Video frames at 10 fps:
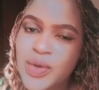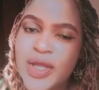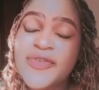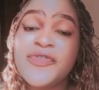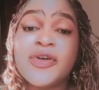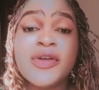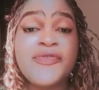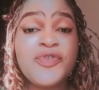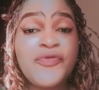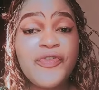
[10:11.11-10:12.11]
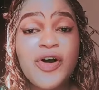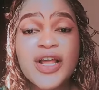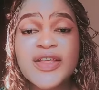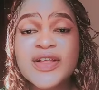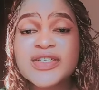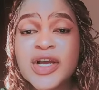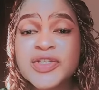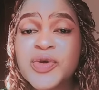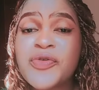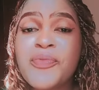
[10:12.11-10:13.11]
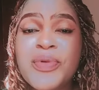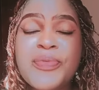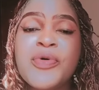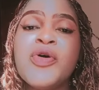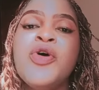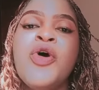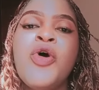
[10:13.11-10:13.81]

Okay, so if you fall under that category of people